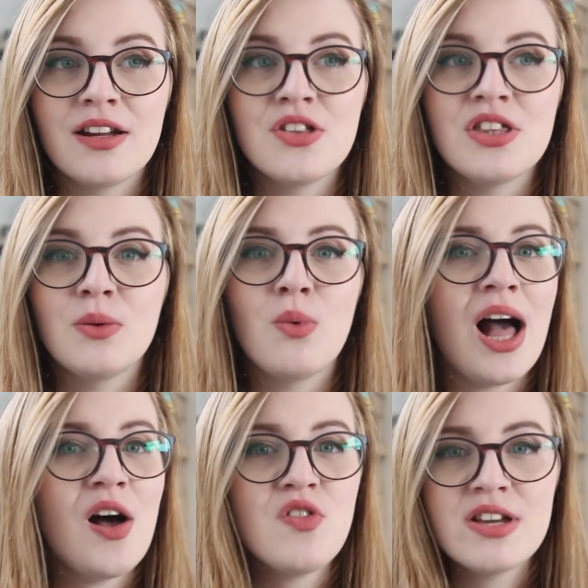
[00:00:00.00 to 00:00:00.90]
I don't think we'll
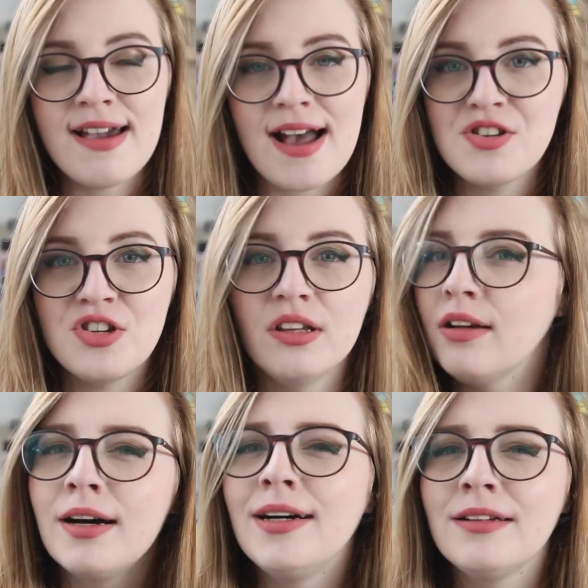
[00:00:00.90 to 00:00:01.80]
ever get to the
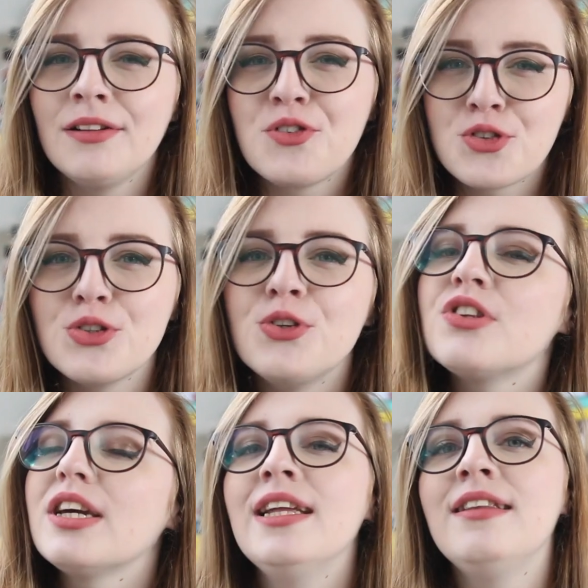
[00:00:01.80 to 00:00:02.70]
kernel of
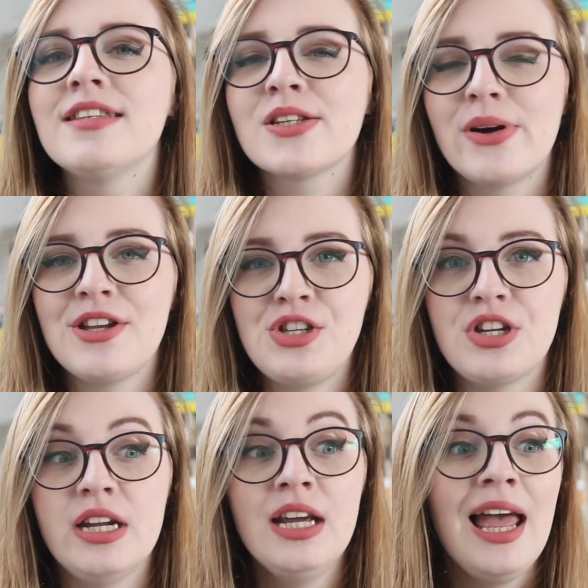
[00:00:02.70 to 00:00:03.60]
truth in this
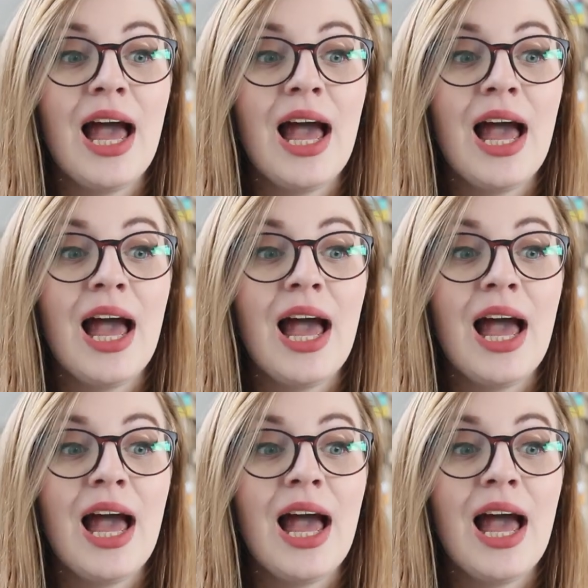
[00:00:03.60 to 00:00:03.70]
question,